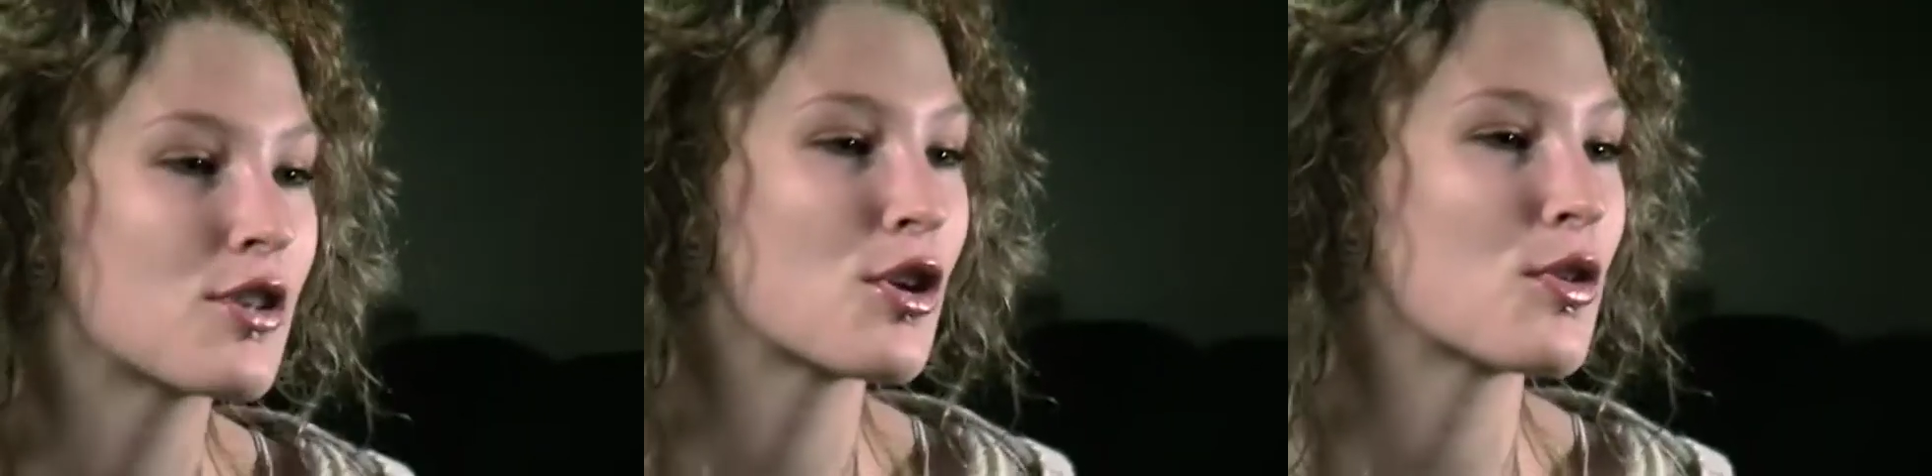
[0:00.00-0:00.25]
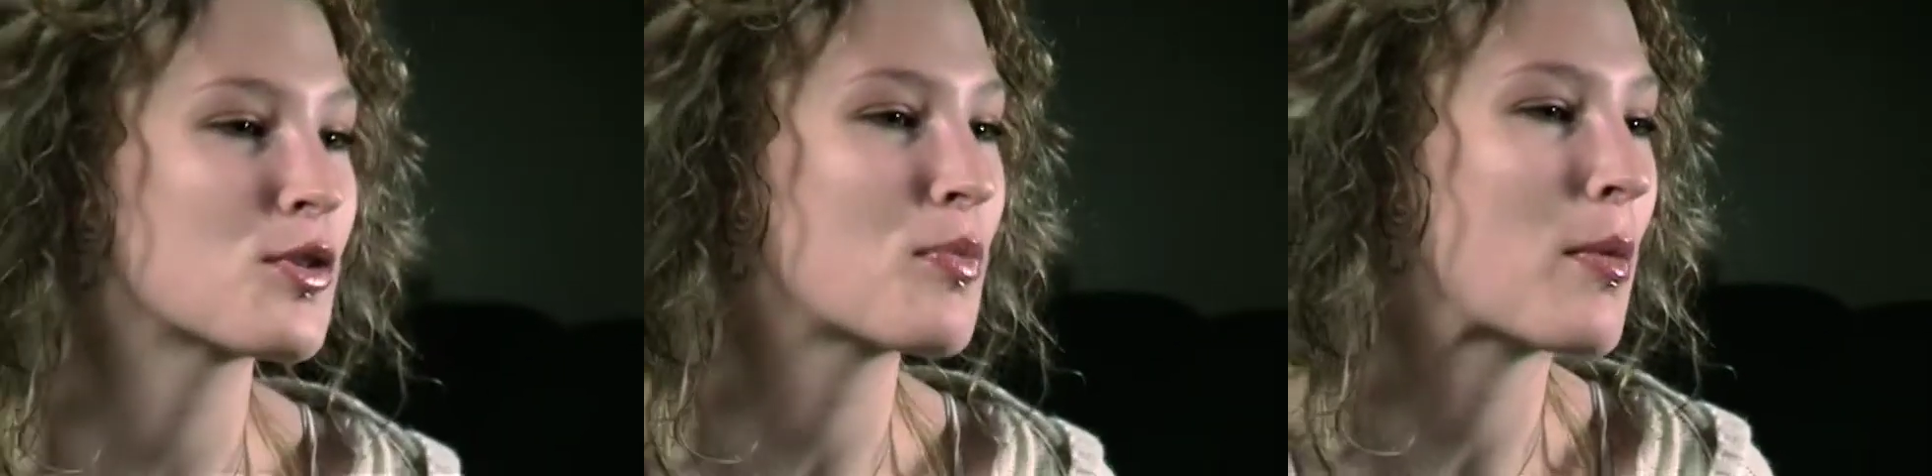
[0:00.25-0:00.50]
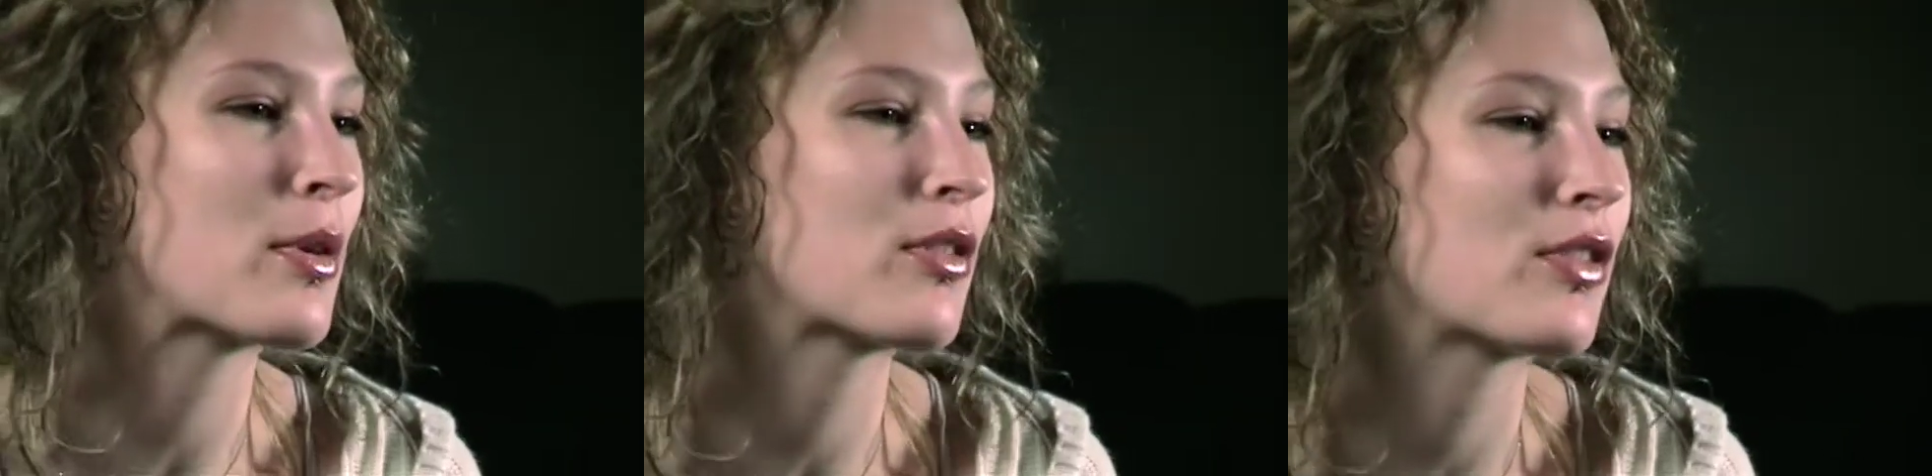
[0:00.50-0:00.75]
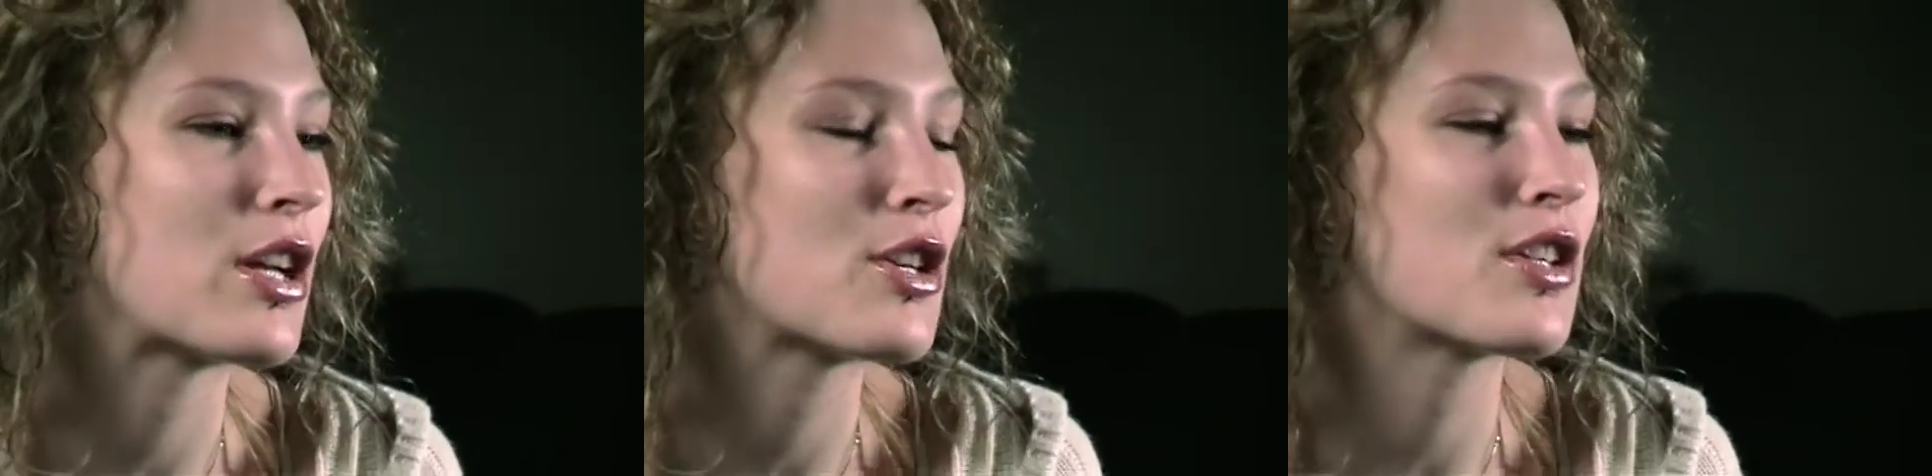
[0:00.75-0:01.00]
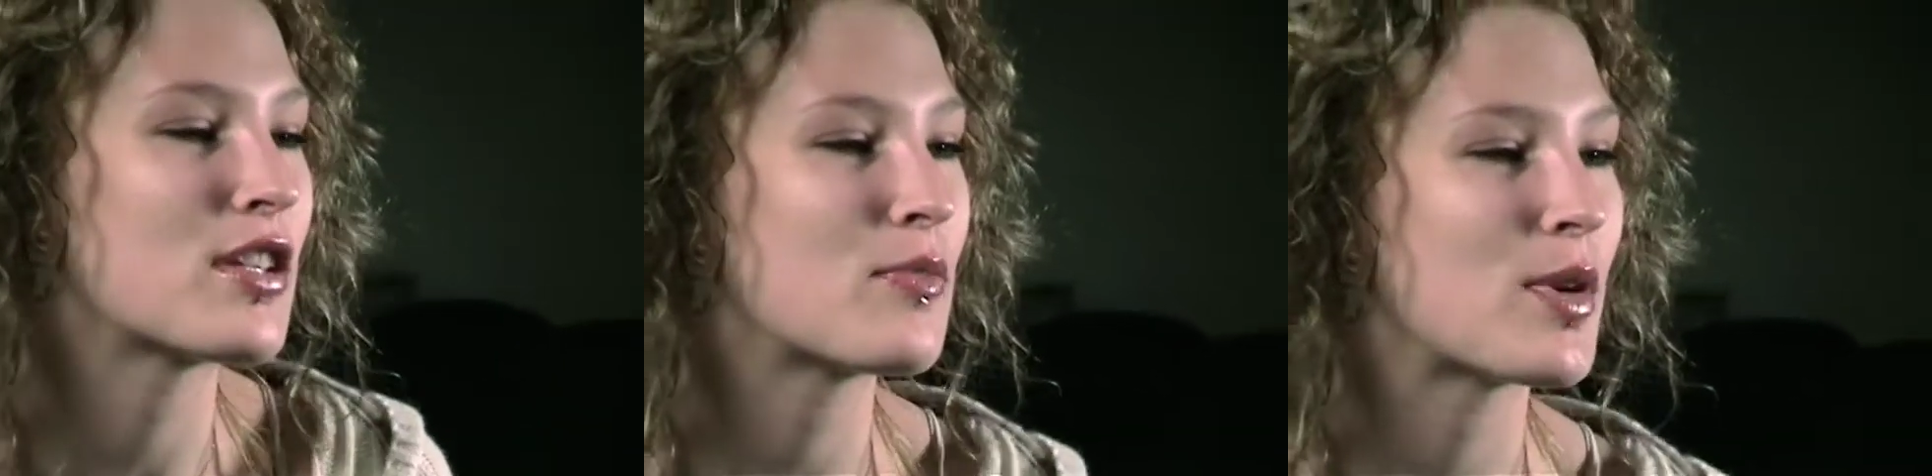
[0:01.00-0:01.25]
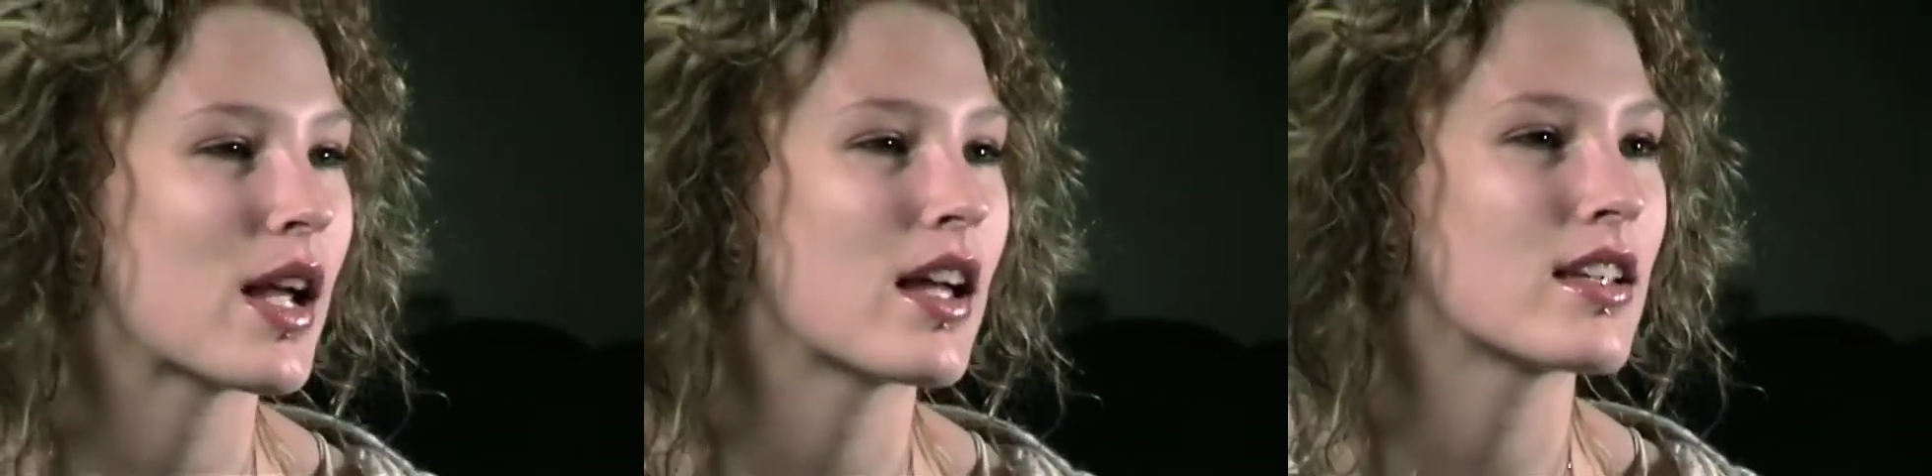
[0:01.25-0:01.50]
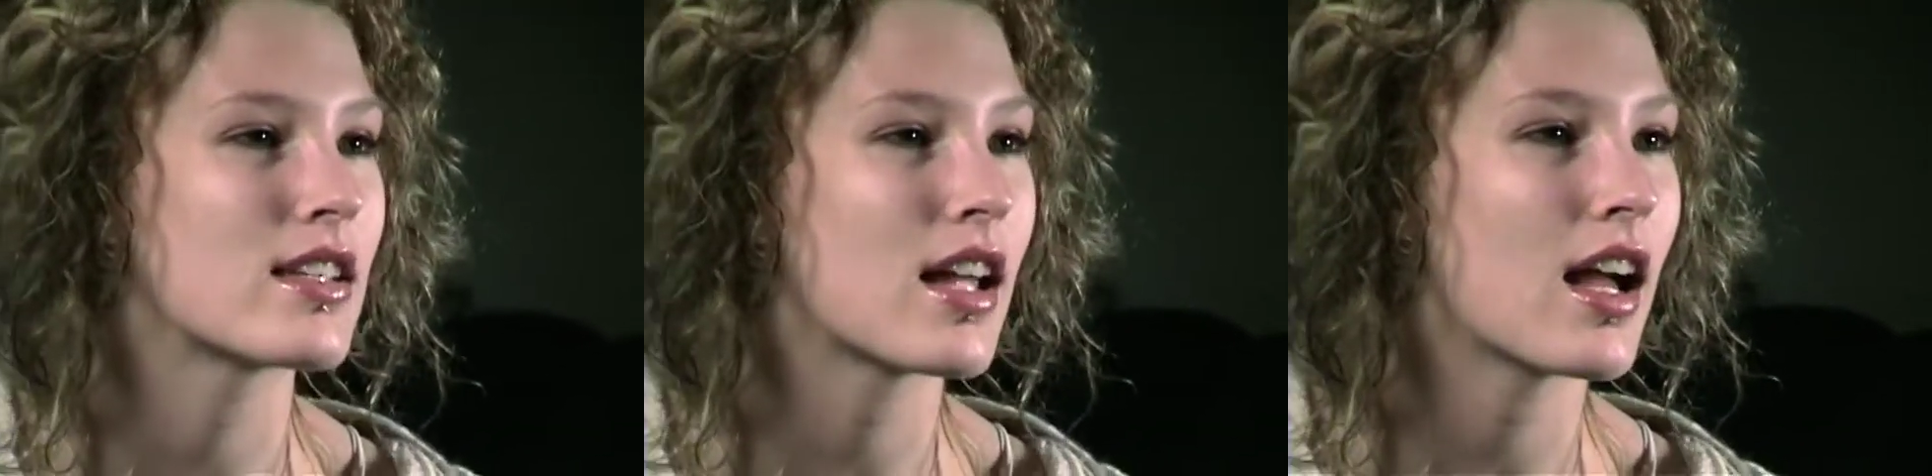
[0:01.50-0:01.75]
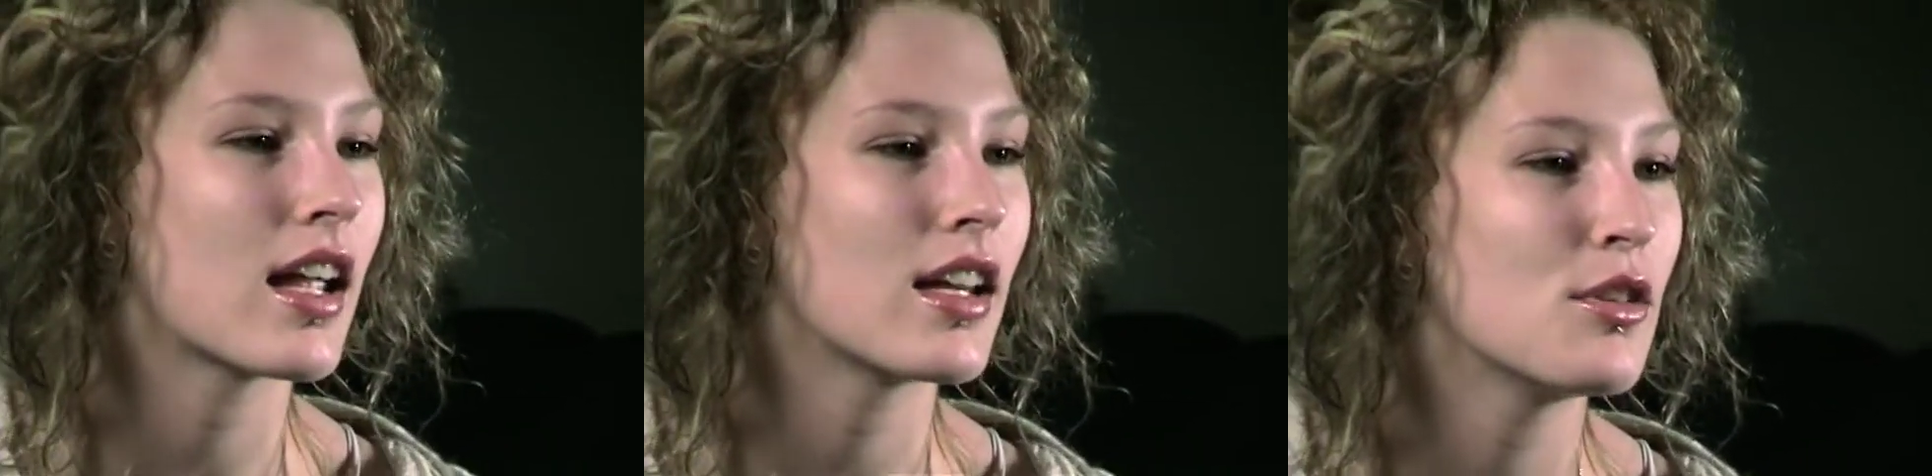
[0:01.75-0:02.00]
chose public relations because
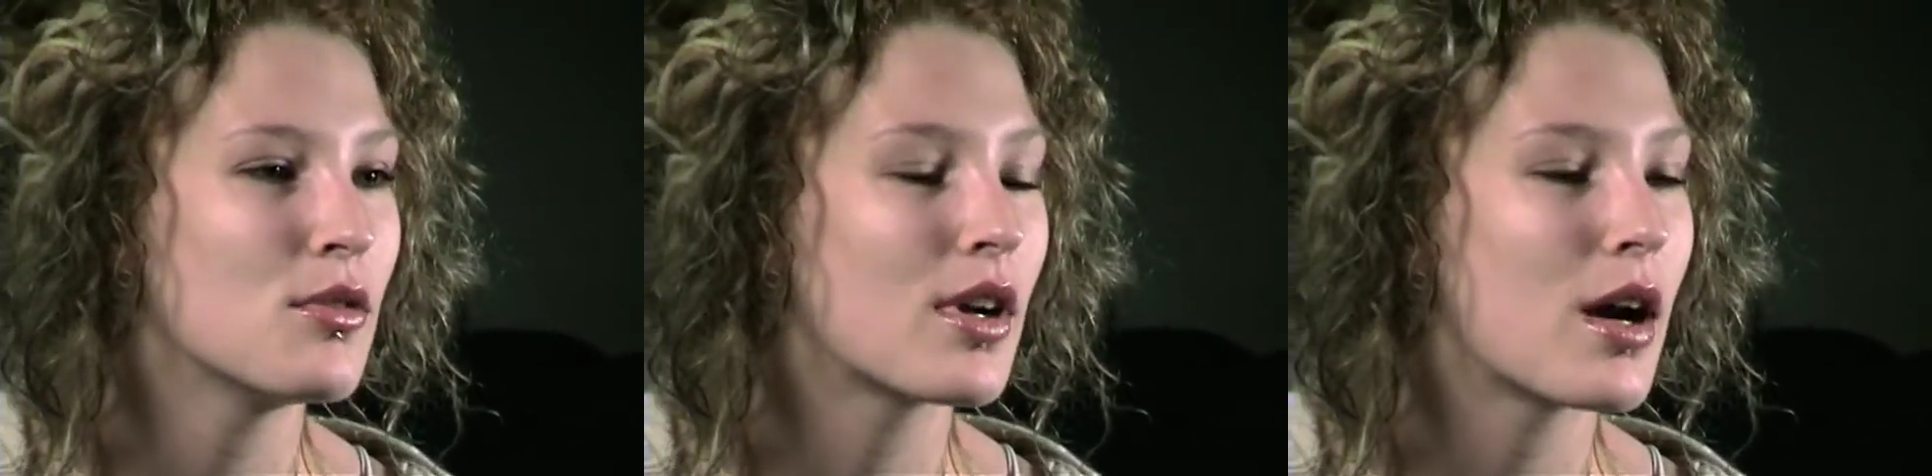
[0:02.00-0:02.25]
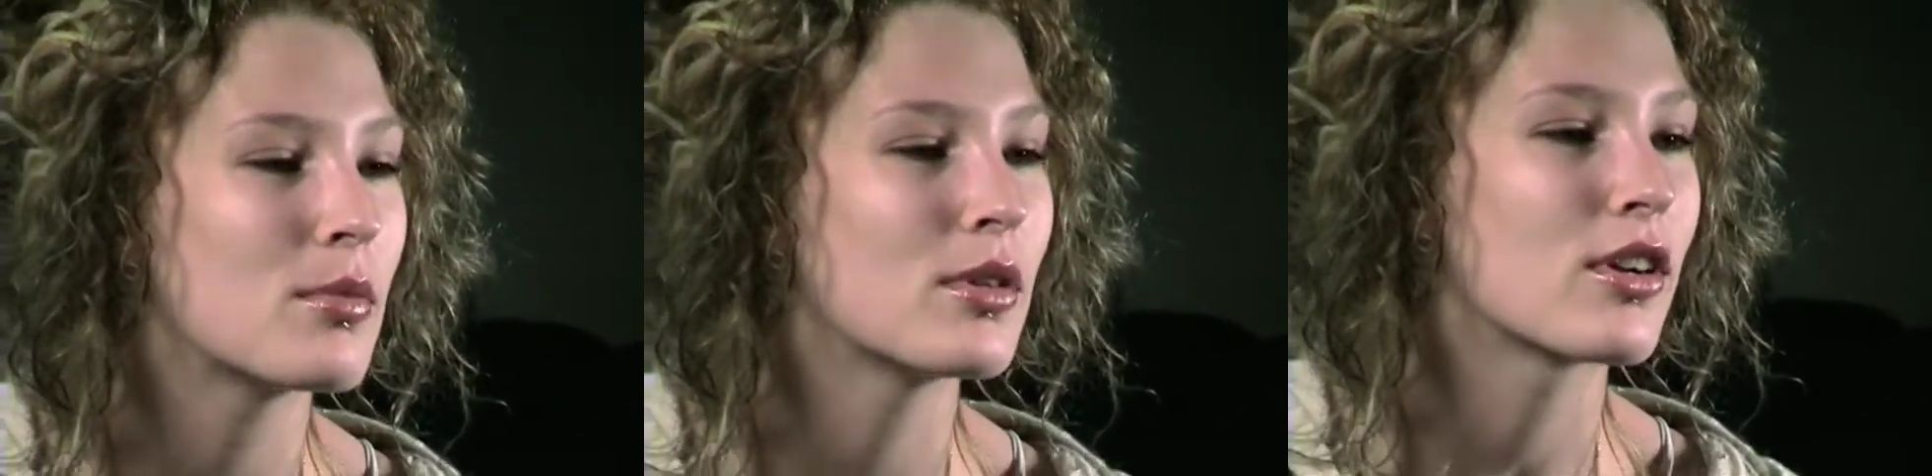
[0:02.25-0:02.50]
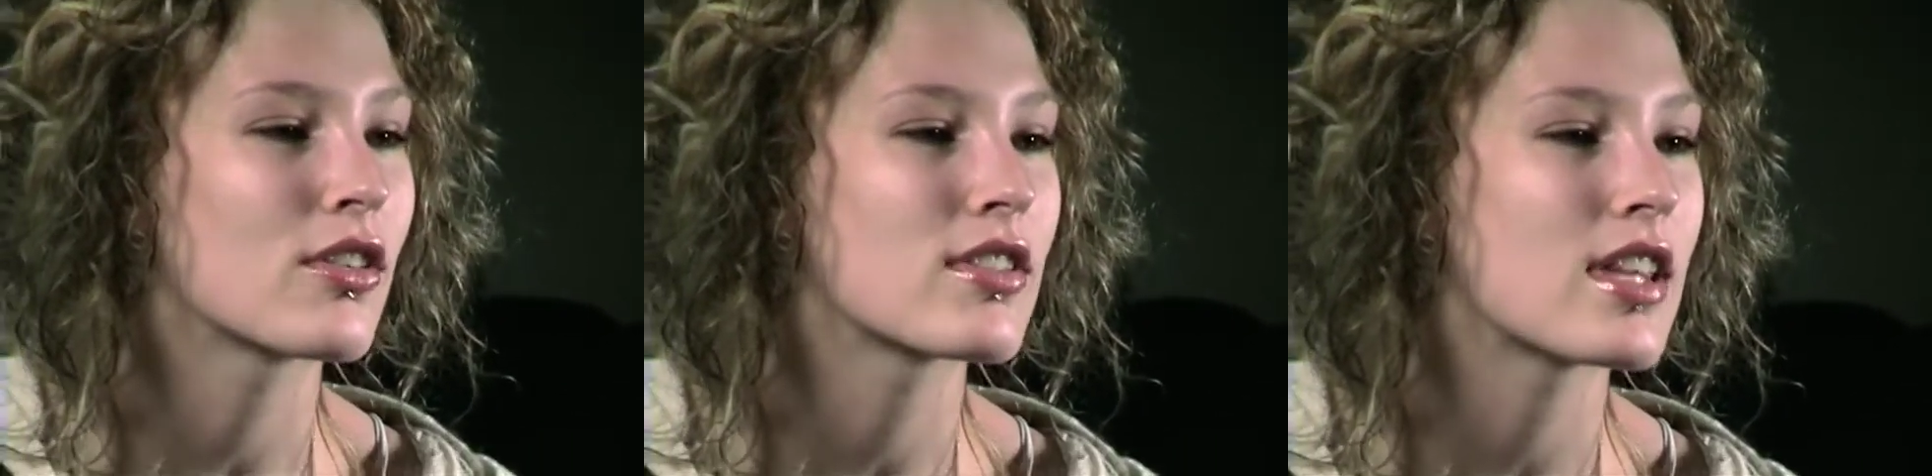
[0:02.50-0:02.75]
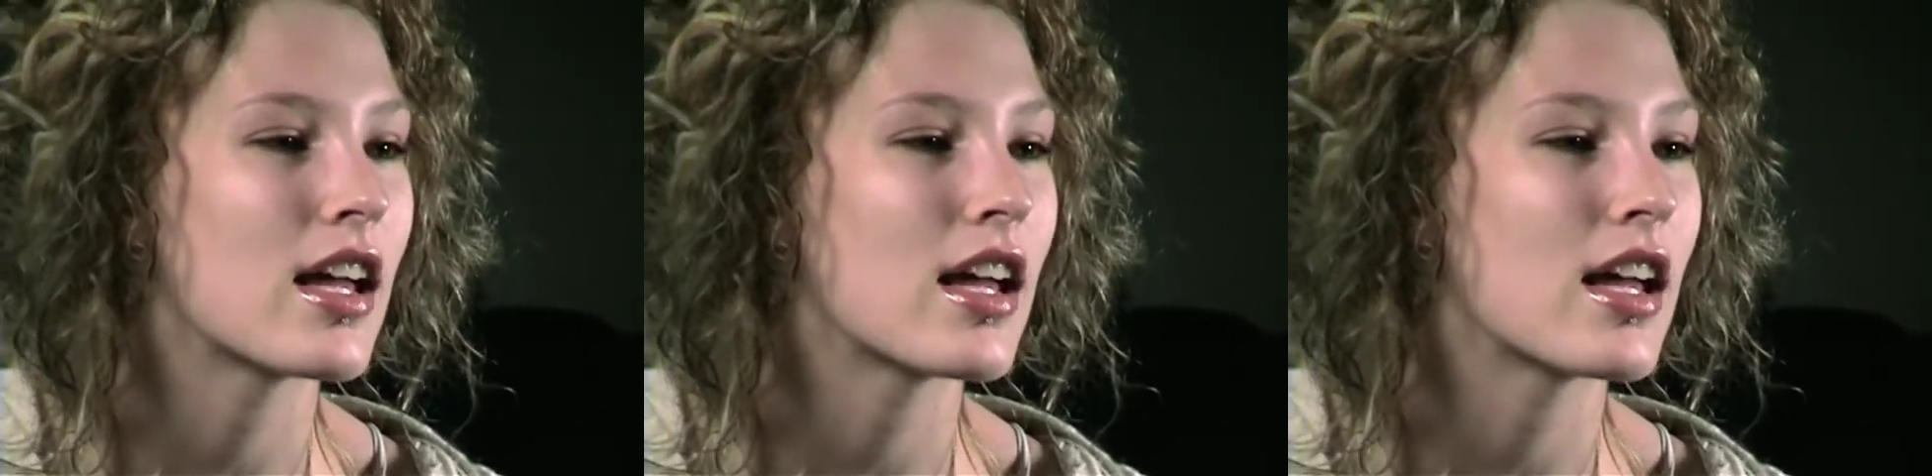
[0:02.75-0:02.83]
I knew a couple girls